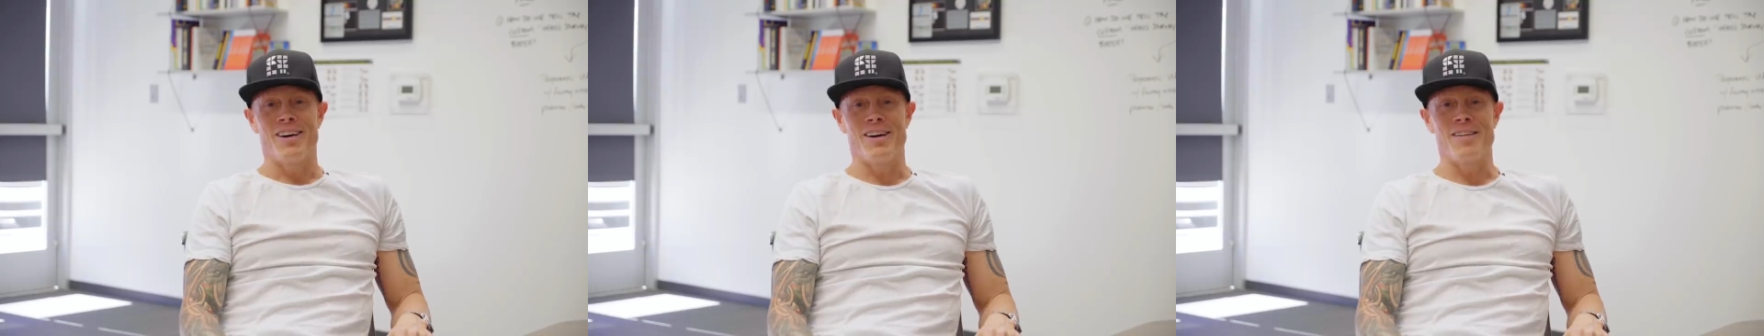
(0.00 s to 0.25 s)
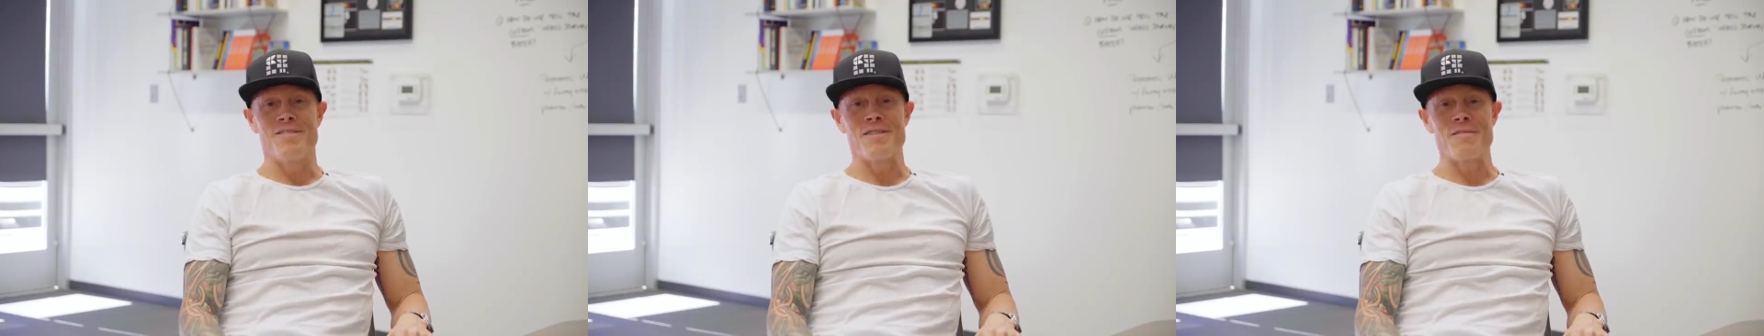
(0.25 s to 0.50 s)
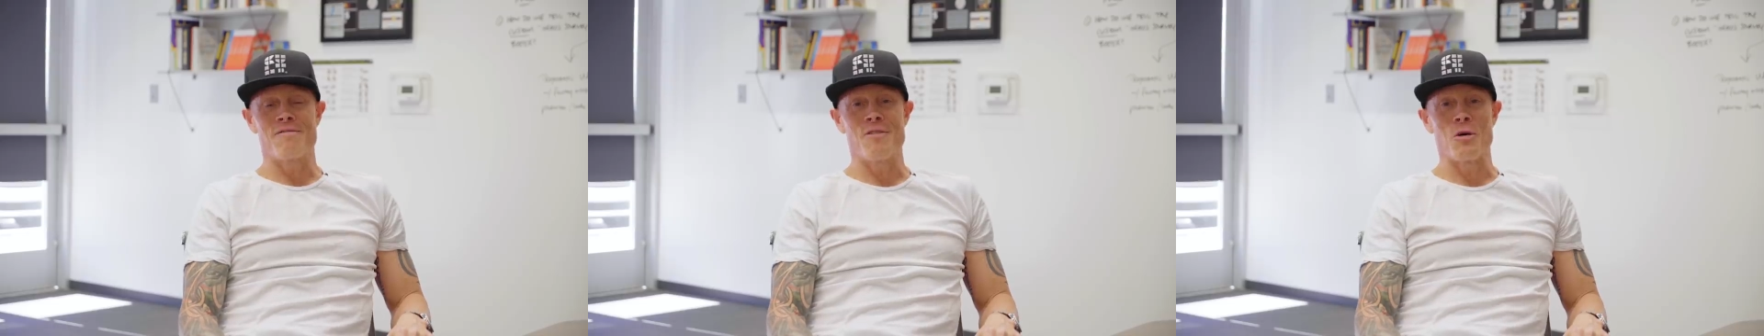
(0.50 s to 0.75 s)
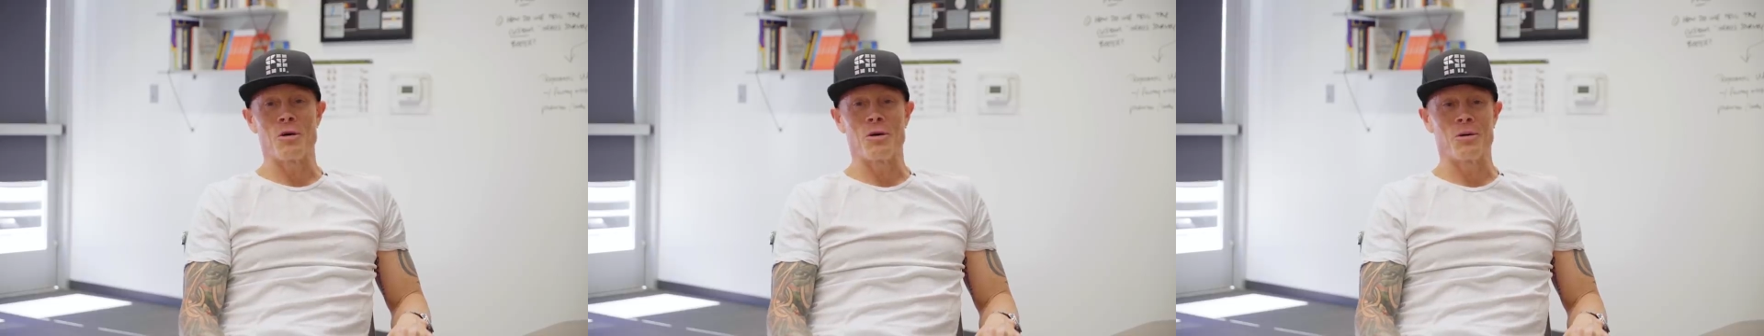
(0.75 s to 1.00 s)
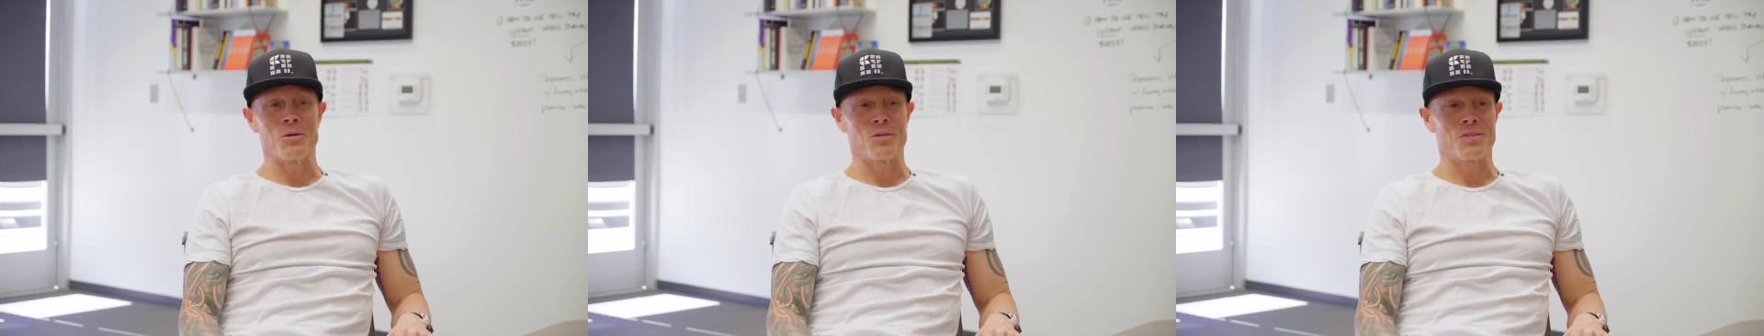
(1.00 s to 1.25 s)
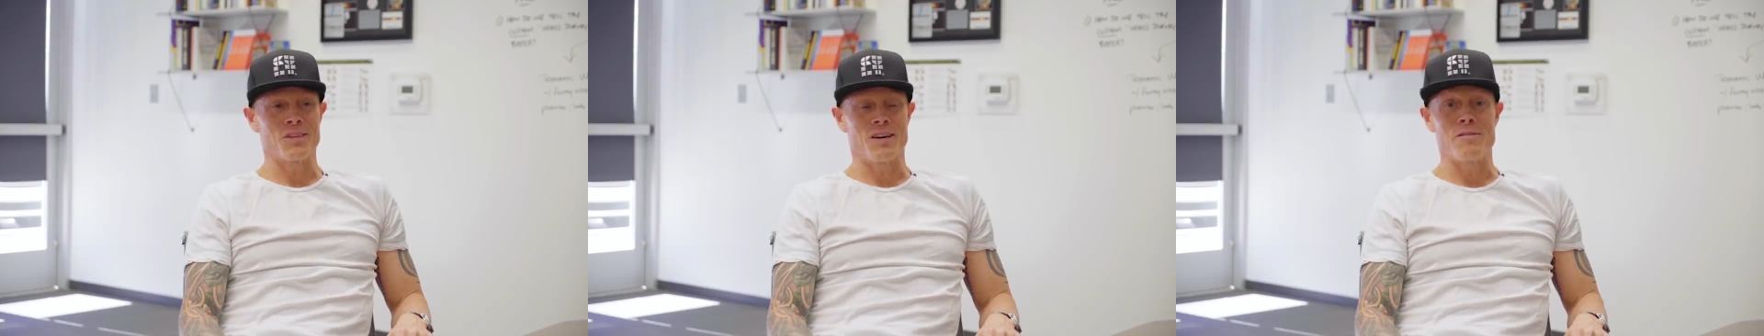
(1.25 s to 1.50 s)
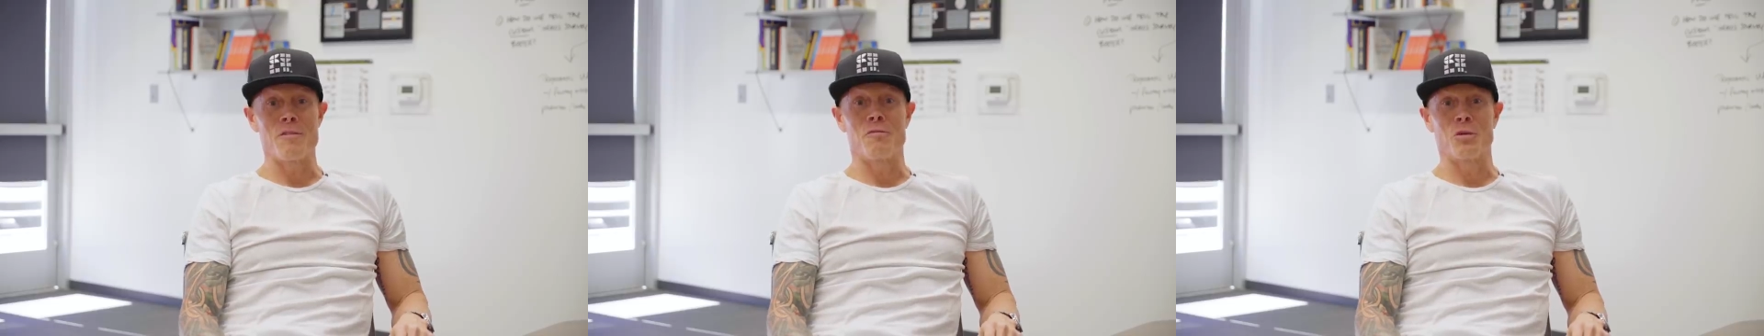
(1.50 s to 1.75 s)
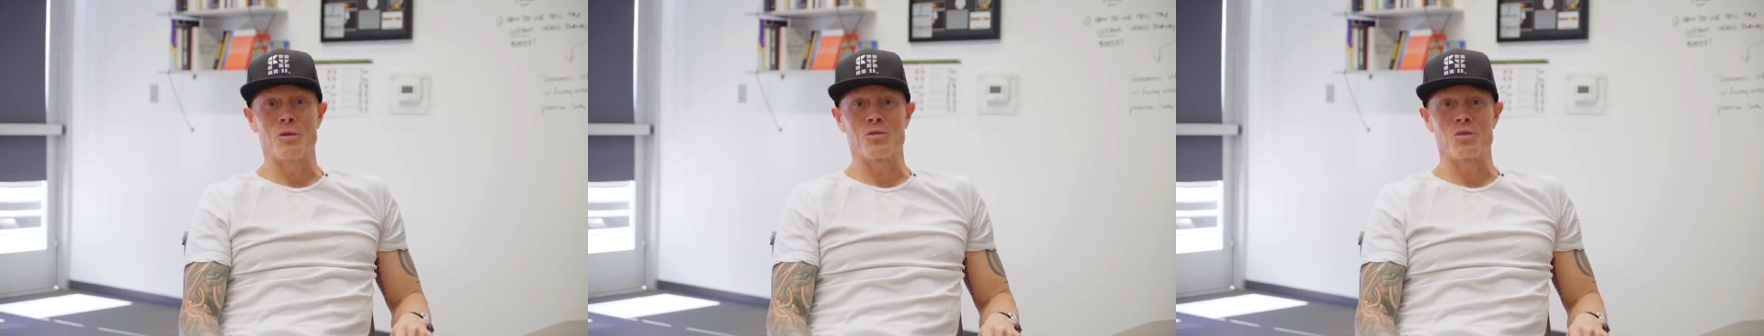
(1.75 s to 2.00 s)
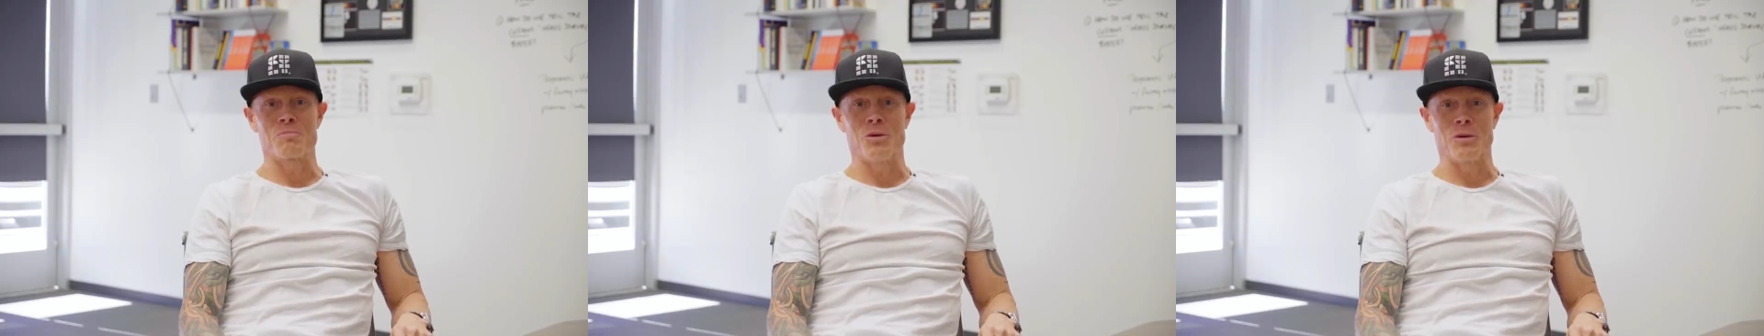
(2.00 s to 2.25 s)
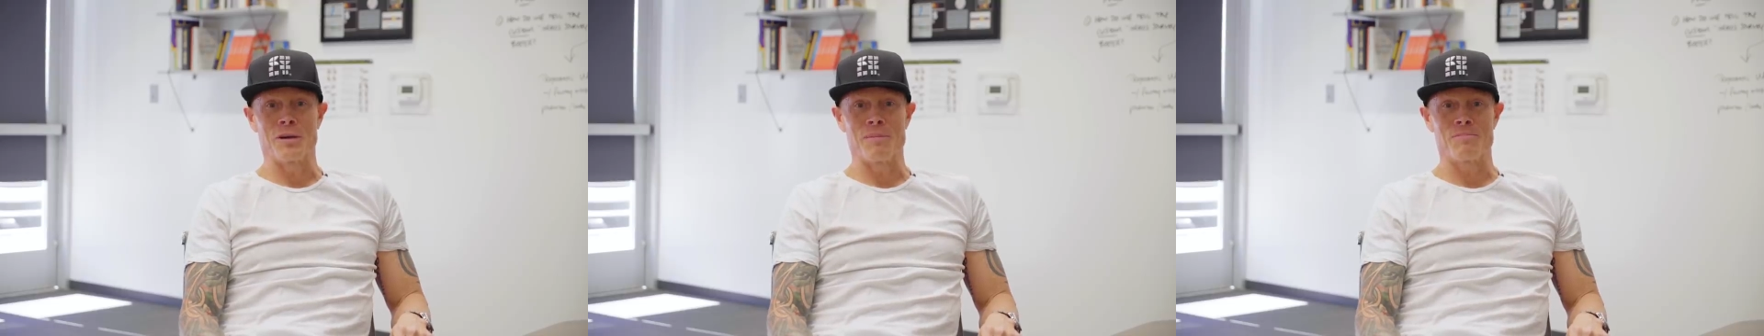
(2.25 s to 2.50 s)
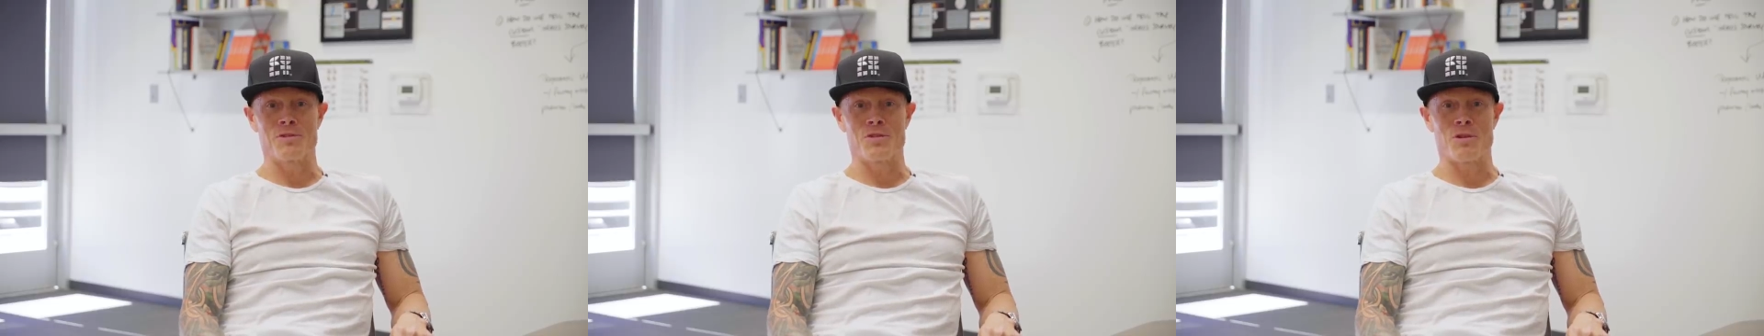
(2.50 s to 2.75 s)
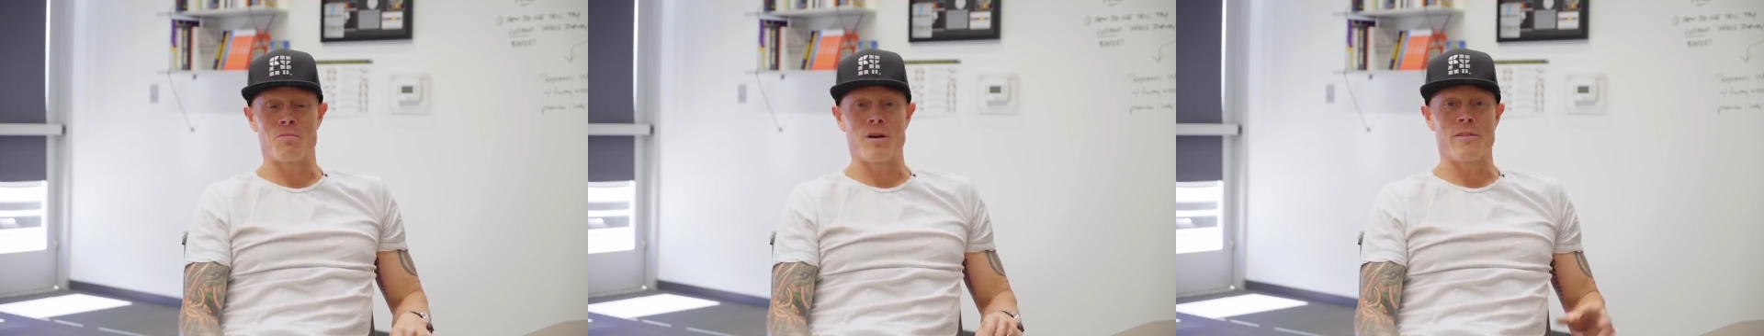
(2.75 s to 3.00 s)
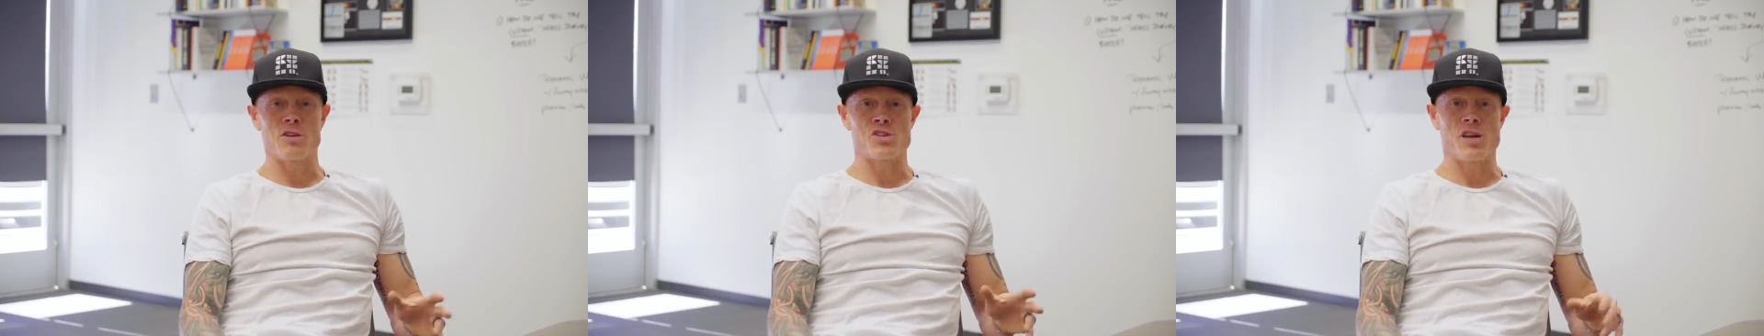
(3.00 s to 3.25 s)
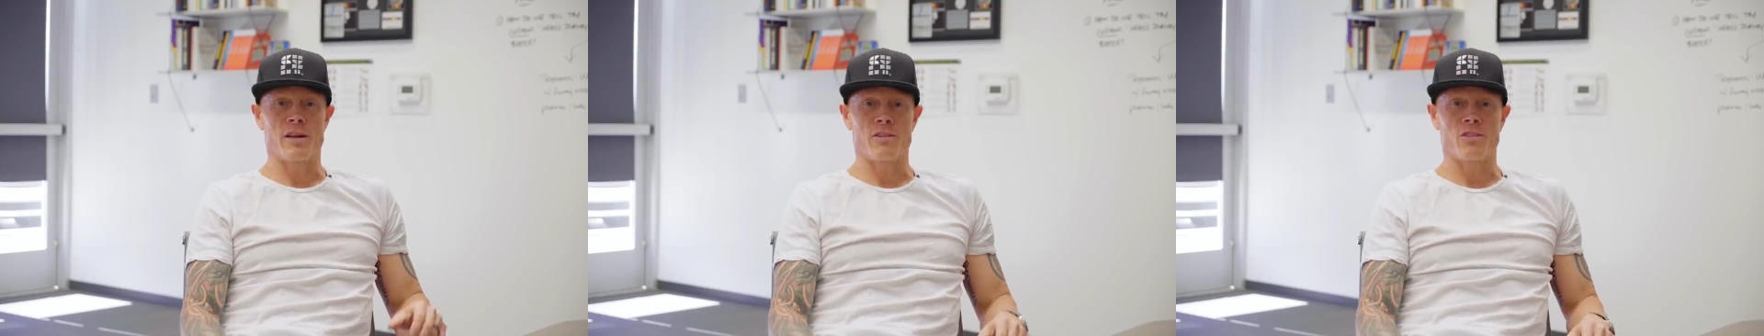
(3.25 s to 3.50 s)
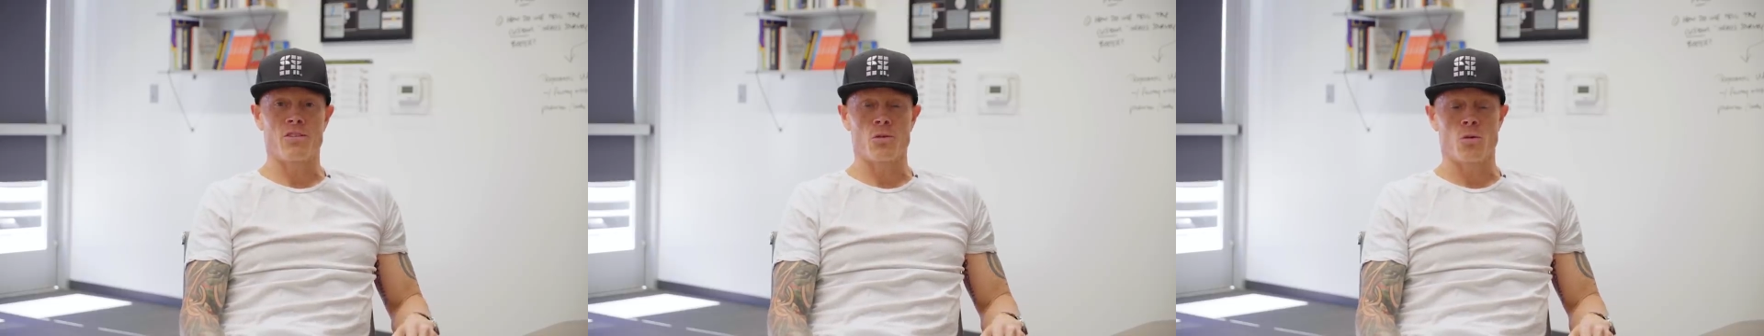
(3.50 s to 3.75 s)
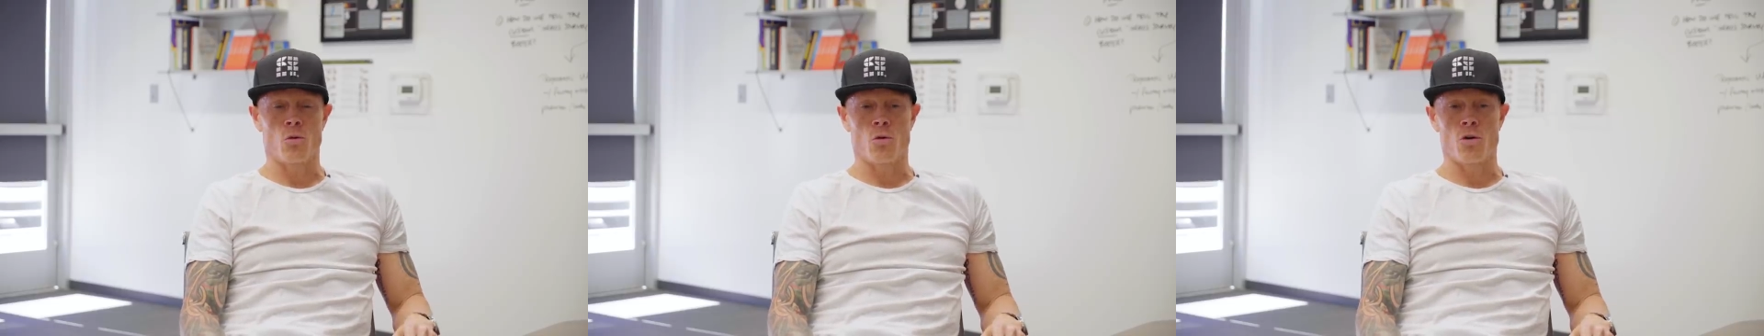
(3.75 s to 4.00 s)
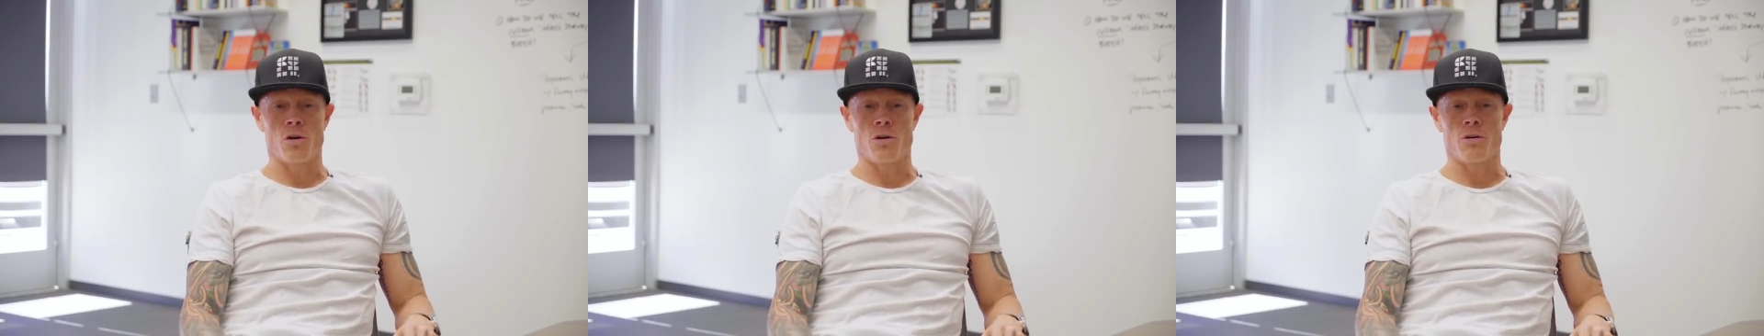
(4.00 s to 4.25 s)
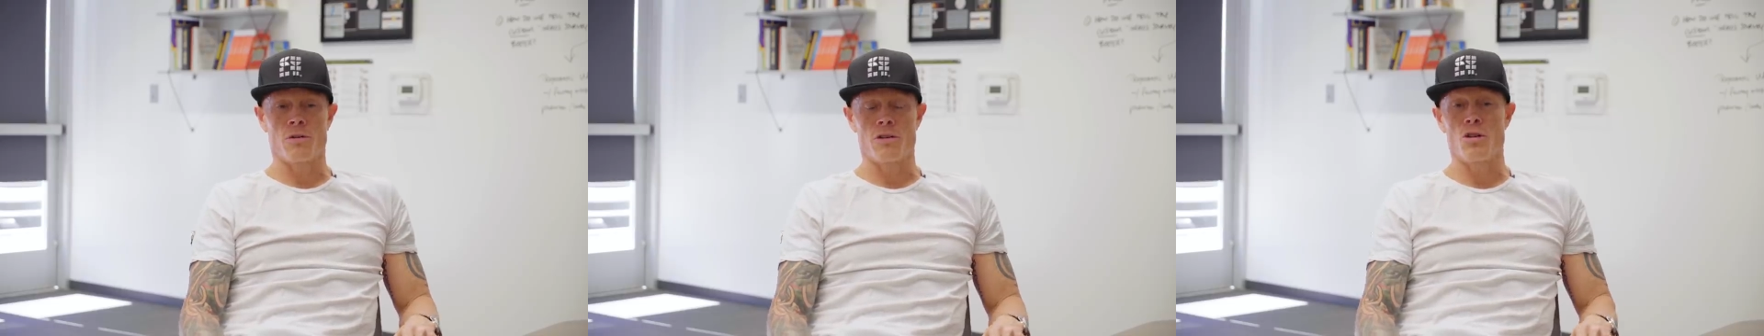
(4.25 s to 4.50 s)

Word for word: of the photos of influencers pulling up to their private jets or,